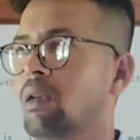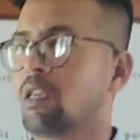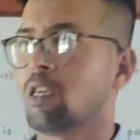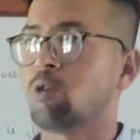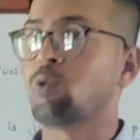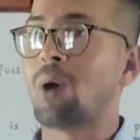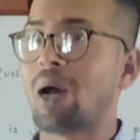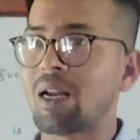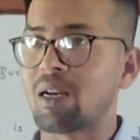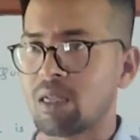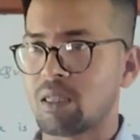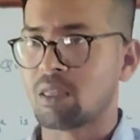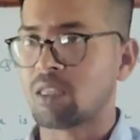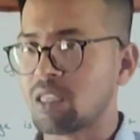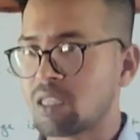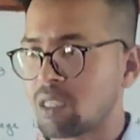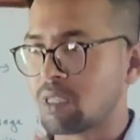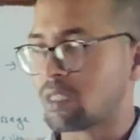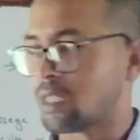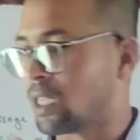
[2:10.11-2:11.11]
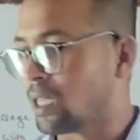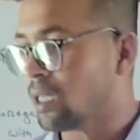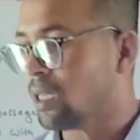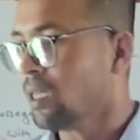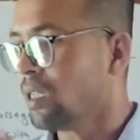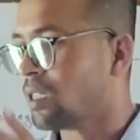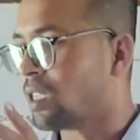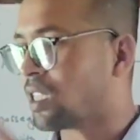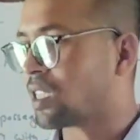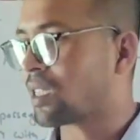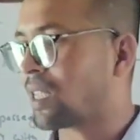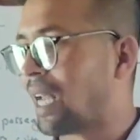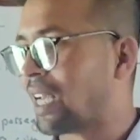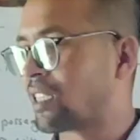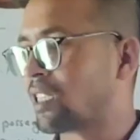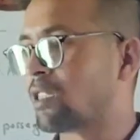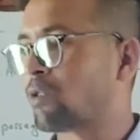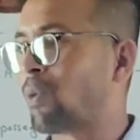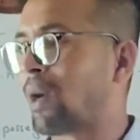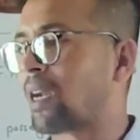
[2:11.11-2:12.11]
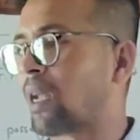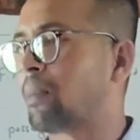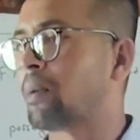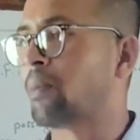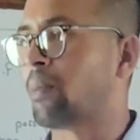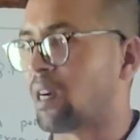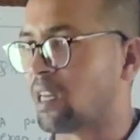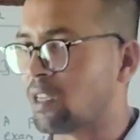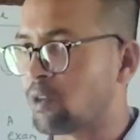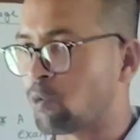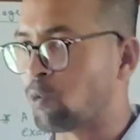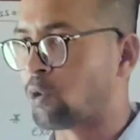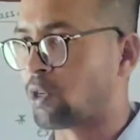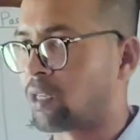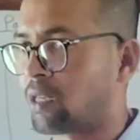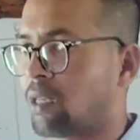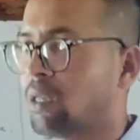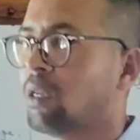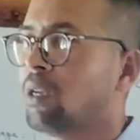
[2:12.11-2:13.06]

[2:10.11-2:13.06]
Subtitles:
This class is what, everybody? Root.